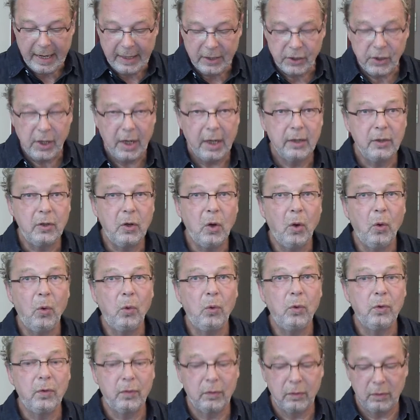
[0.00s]
shared
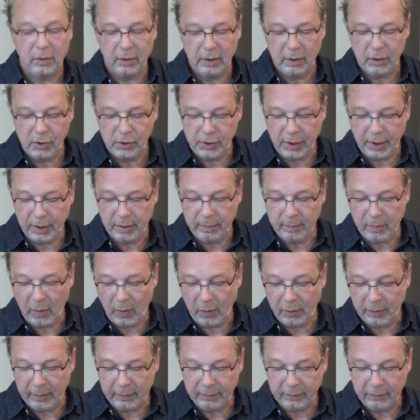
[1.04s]
goals, shared
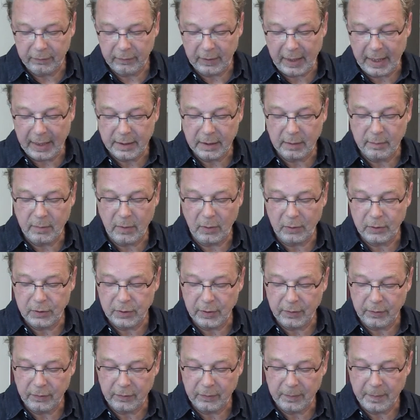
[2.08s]
motives, and
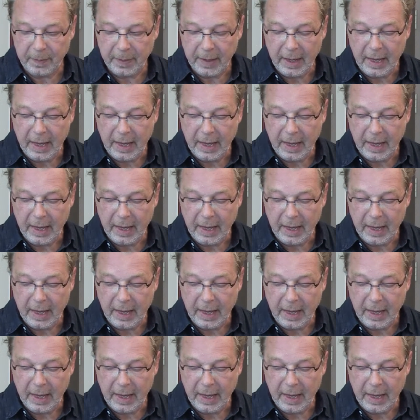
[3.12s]
emotions,